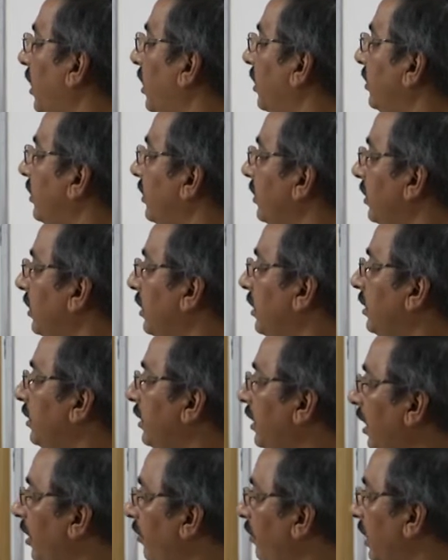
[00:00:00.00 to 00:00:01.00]
order
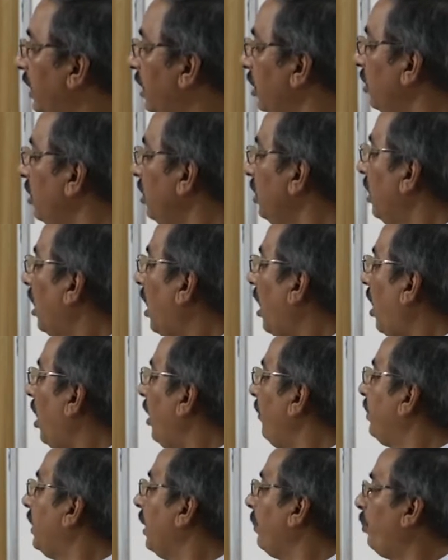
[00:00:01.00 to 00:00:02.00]
derivative
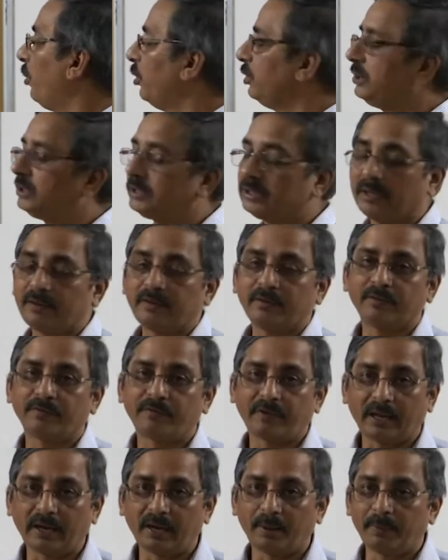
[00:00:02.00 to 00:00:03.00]
of the position
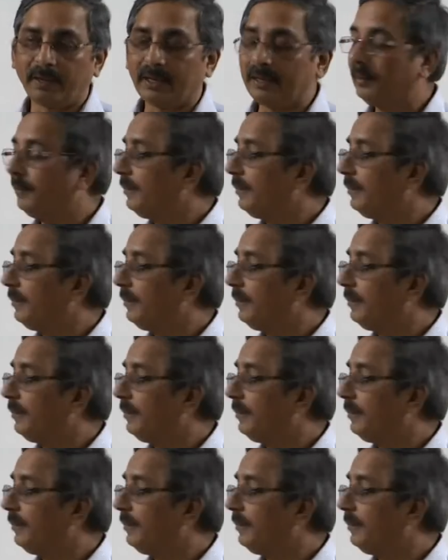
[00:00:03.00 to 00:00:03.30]
variable,